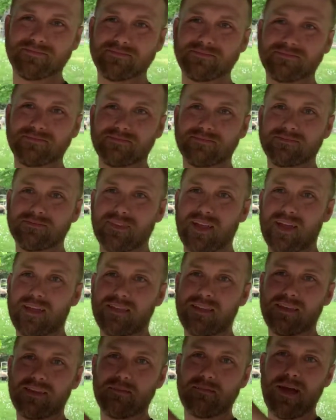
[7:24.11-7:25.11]
I
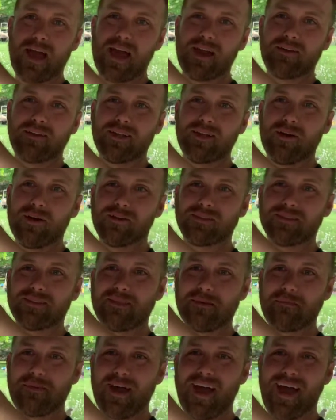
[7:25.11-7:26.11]
think your battery goes in
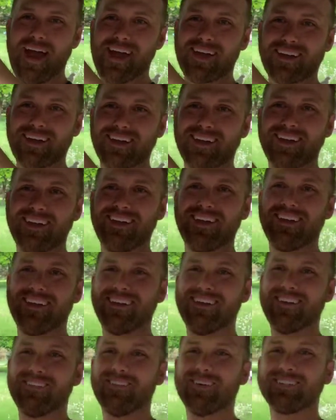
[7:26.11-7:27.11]
the back.
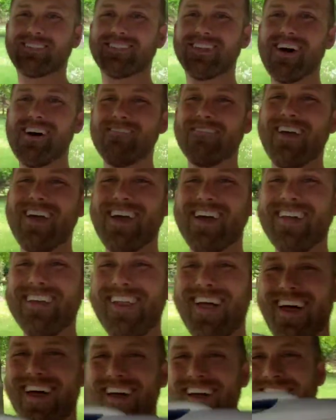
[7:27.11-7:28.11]
What's up, man?